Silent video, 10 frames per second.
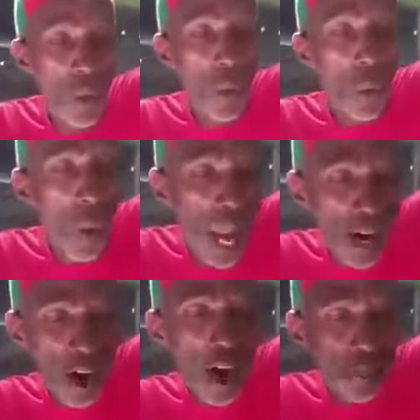why
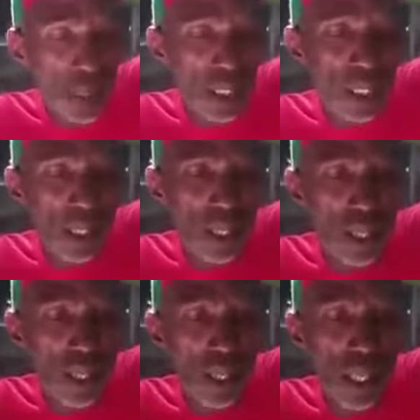herbs
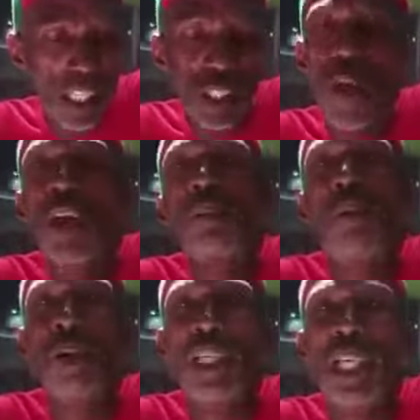is so
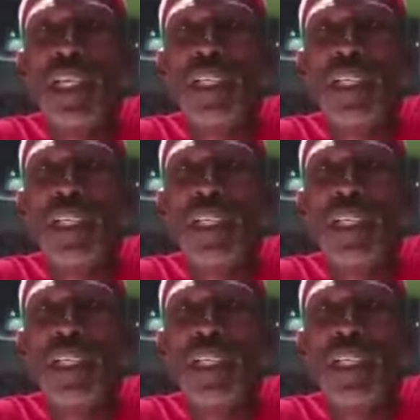important?